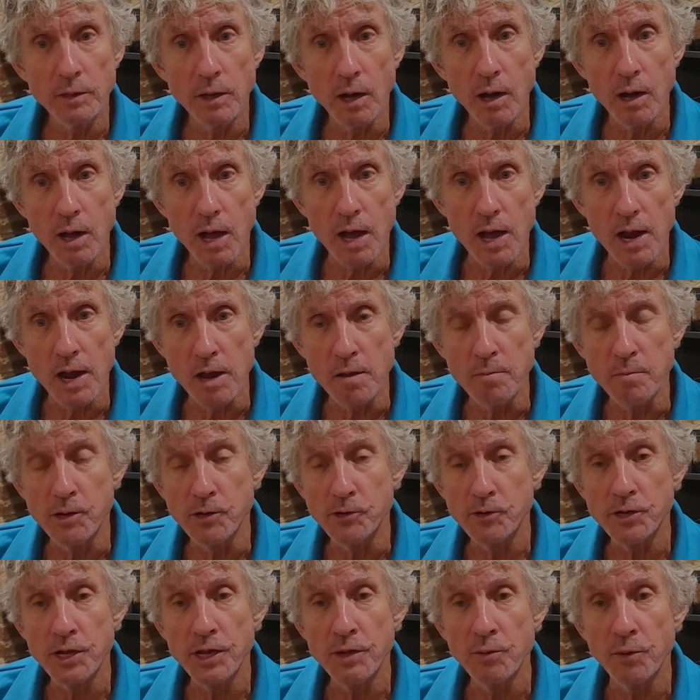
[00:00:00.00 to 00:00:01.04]

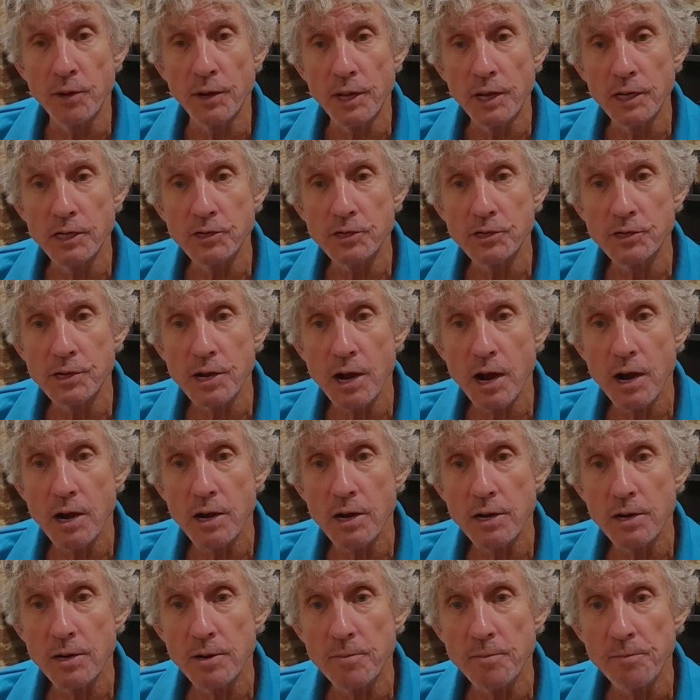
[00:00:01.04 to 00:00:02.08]
ABC when it
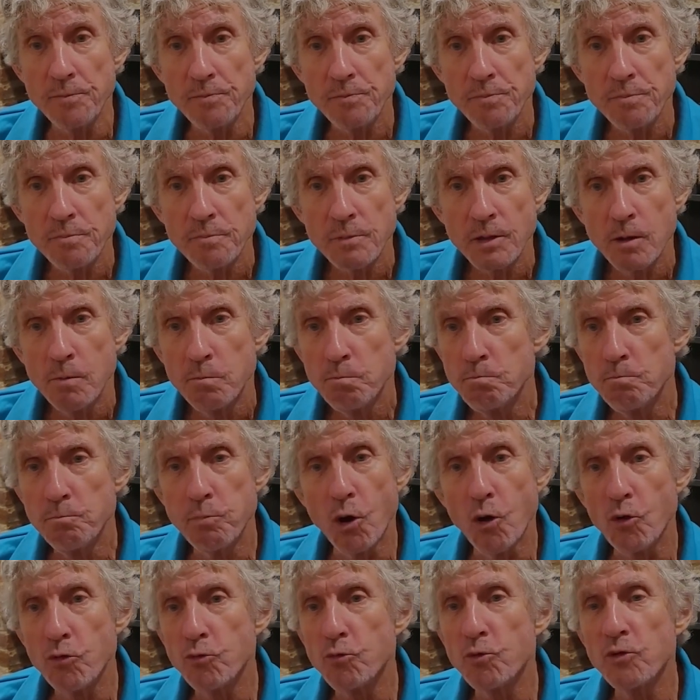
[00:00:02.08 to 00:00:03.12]
started,
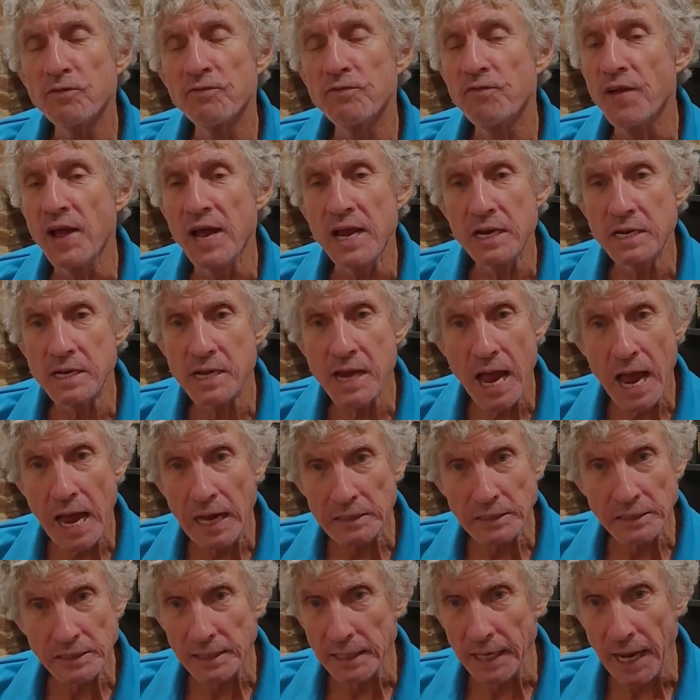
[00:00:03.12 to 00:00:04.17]
both with
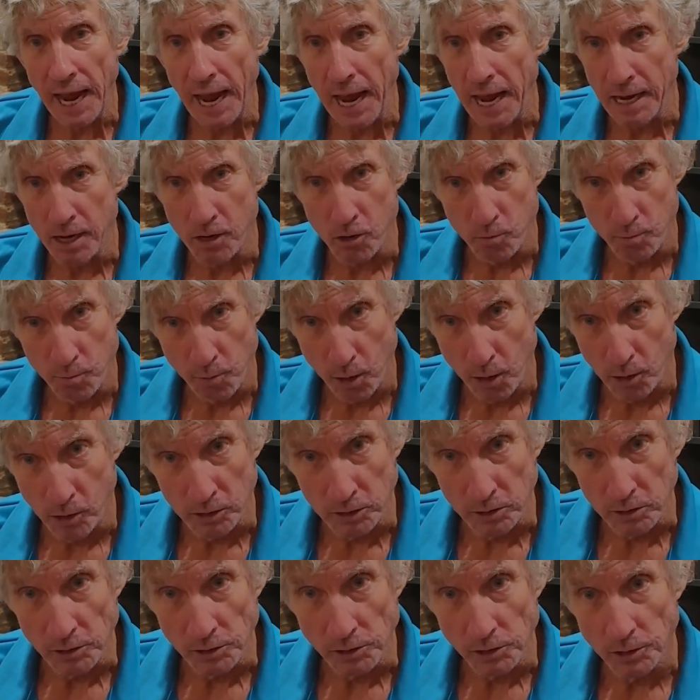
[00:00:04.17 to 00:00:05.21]
fantastic anchor
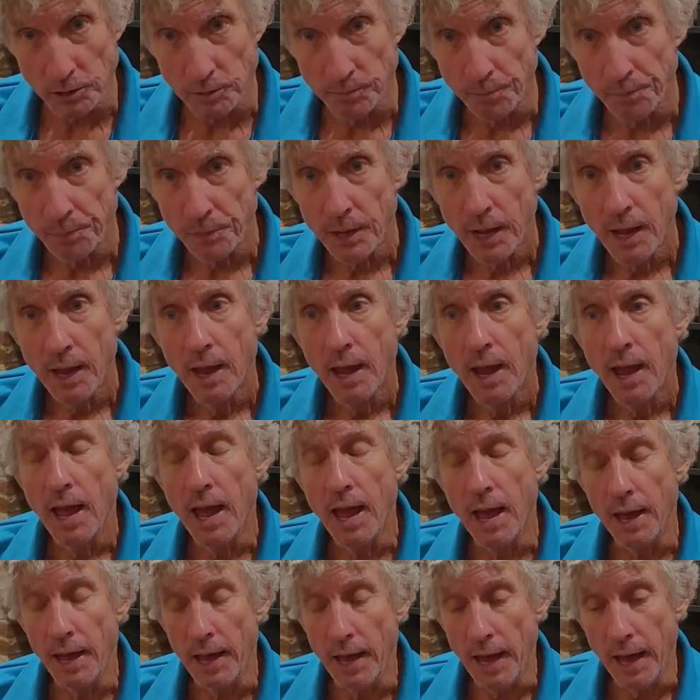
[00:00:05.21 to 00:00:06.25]
persons
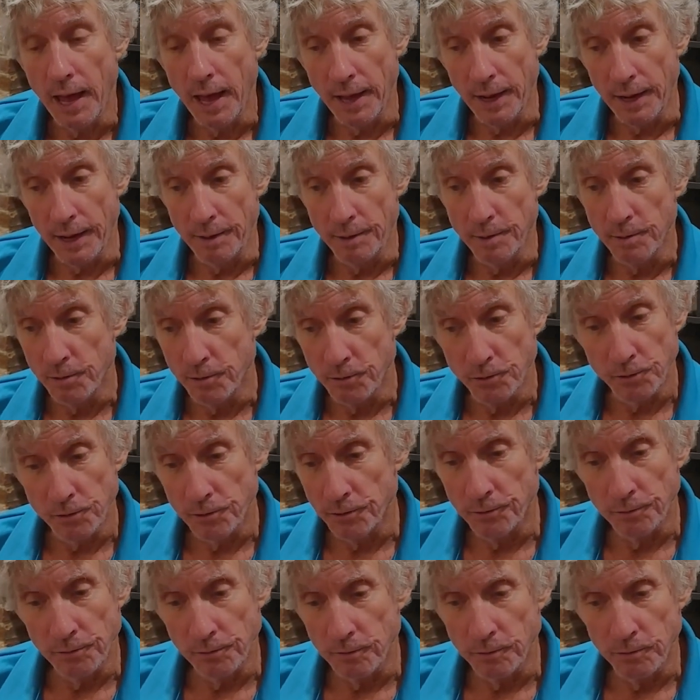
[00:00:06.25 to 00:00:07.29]
and
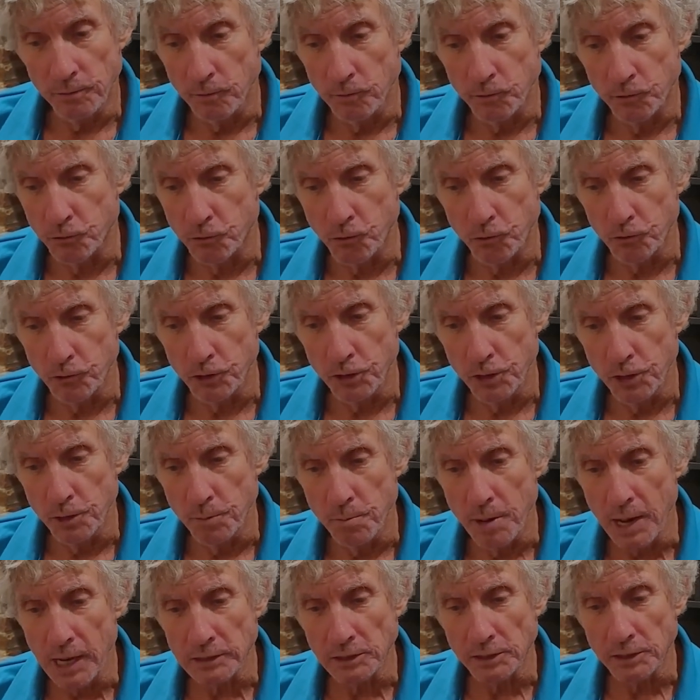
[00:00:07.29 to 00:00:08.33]
certainly the
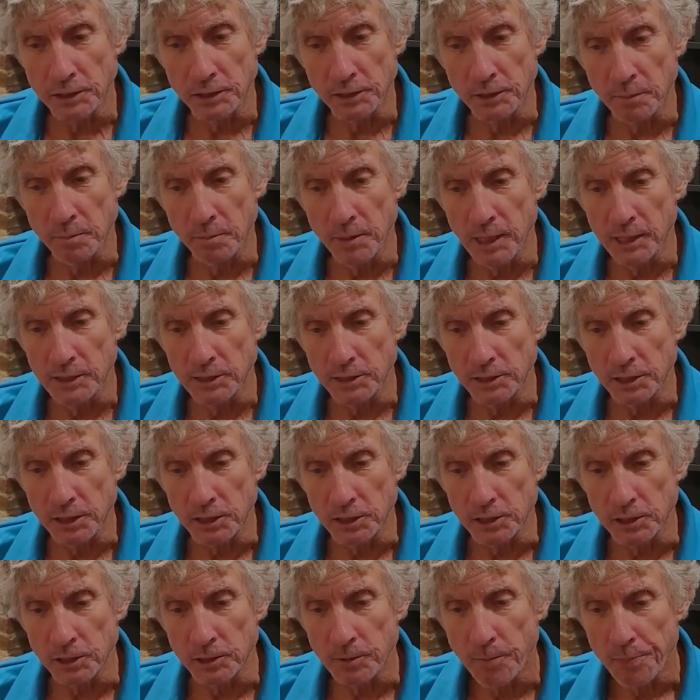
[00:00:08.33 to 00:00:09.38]
best in the
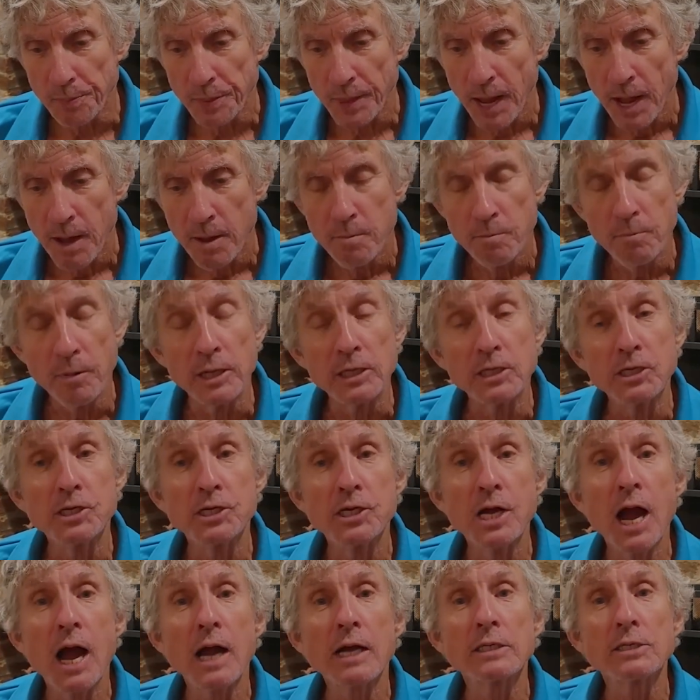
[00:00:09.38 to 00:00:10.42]
business. But
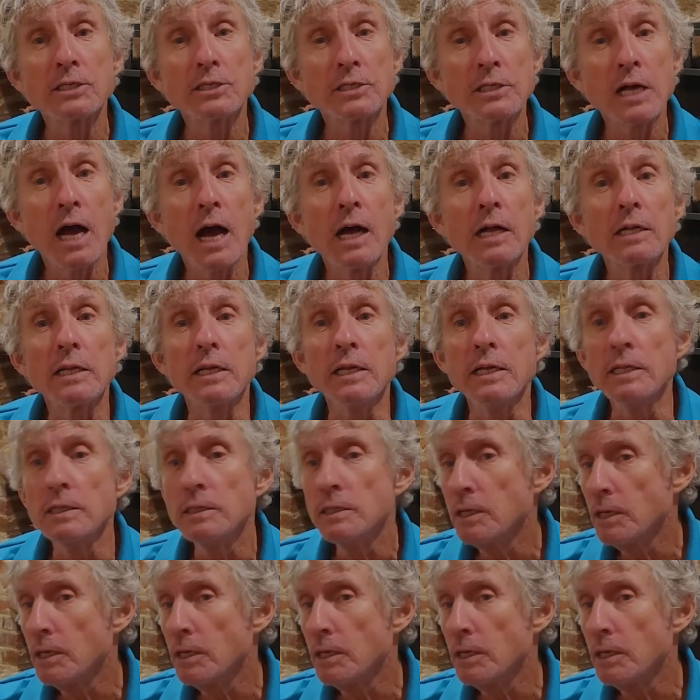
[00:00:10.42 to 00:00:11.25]
Shaka Sali,